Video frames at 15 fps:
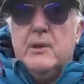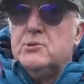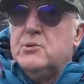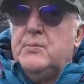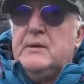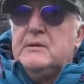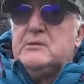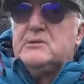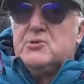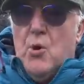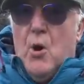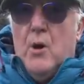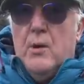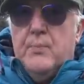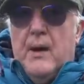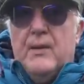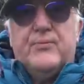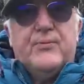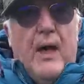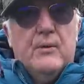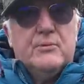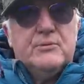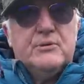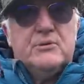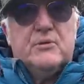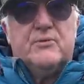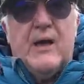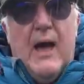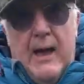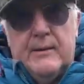to be destroyed by thousands
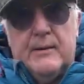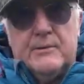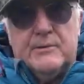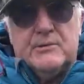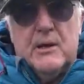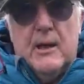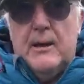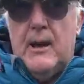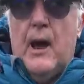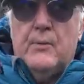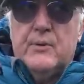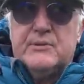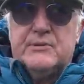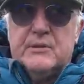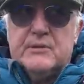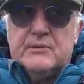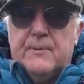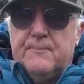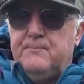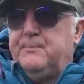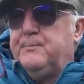of cannons and howitzers.